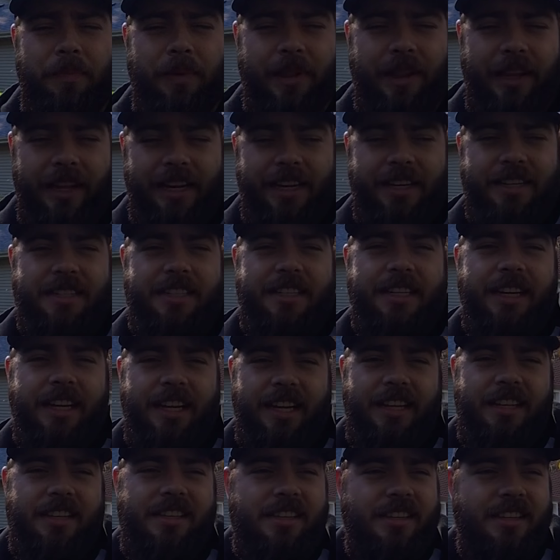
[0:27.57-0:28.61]
Plane
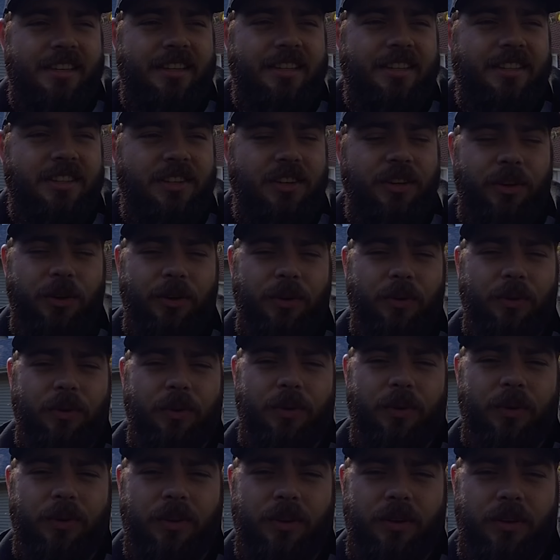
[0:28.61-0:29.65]
tickets
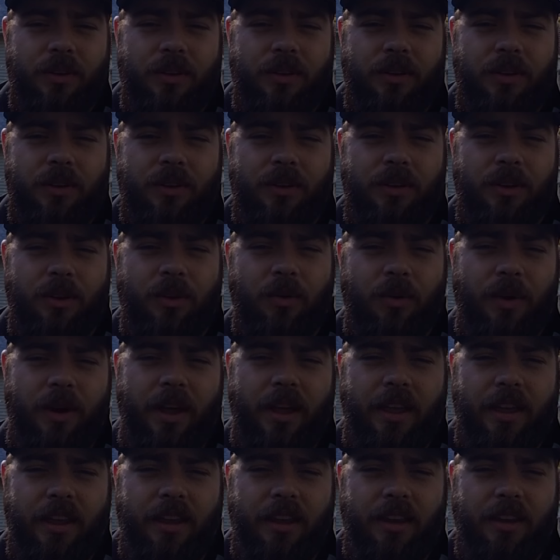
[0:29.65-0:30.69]
to
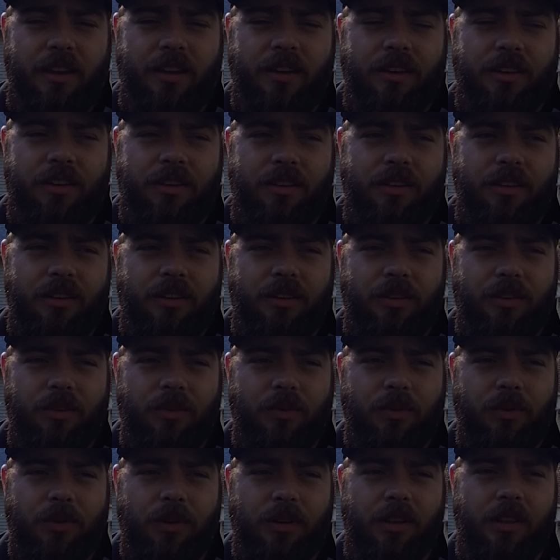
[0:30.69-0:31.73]
Hawaii
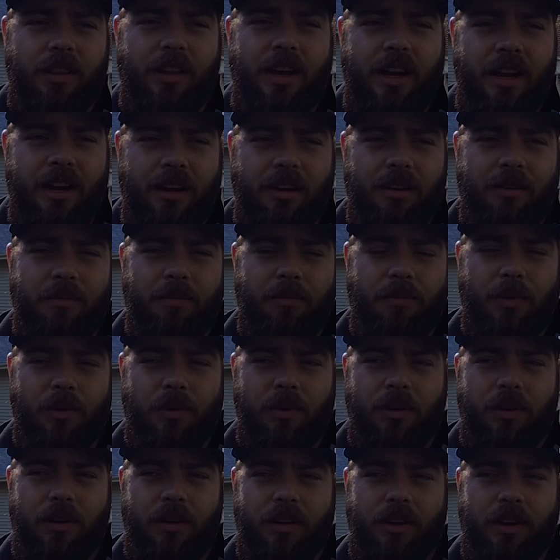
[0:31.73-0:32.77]
were a lot
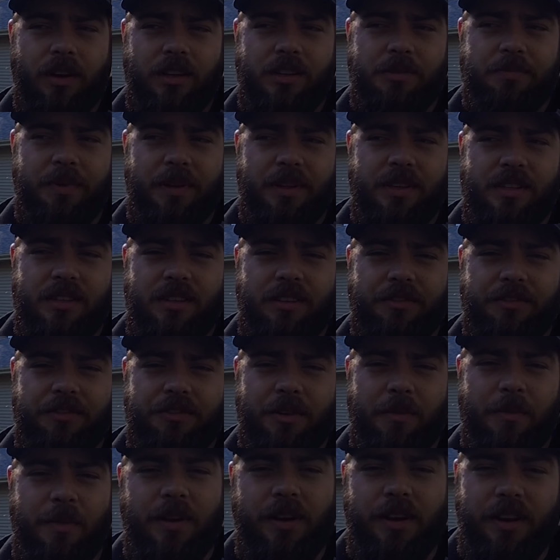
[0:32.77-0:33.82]
more expensive
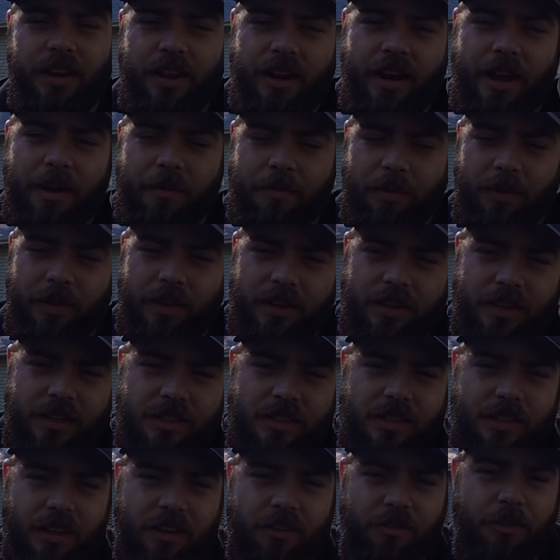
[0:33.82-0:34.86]
from
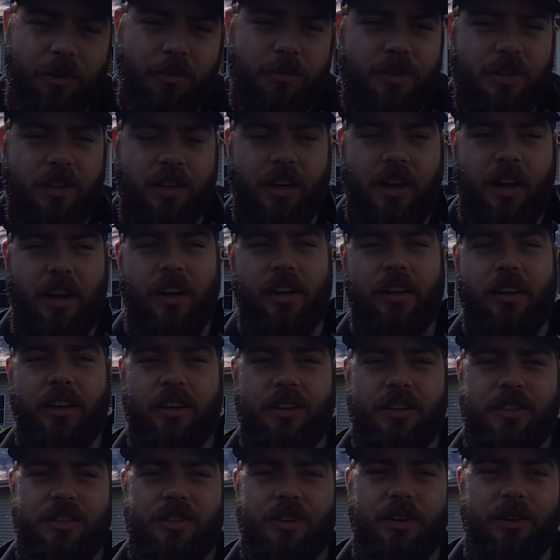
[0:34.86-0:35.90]
Indianapolis than from
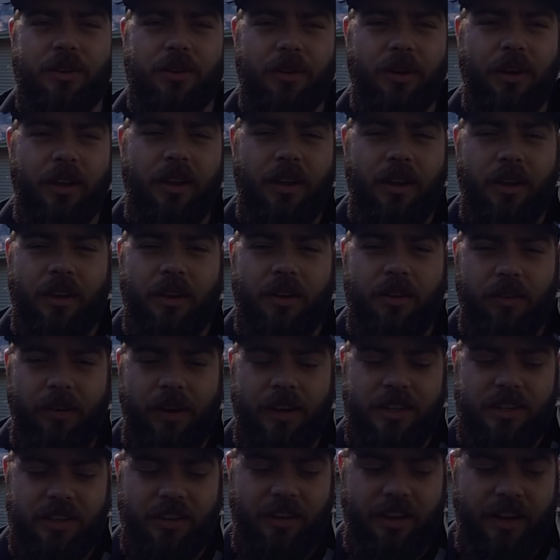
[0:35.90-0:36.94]
Chicago, so
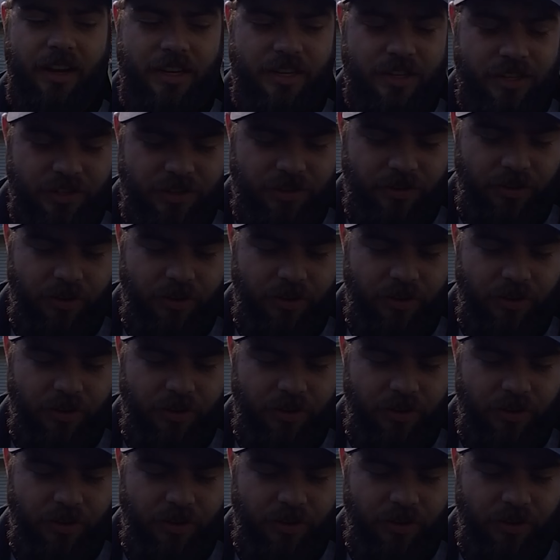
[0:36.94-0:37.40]
Rachel and I just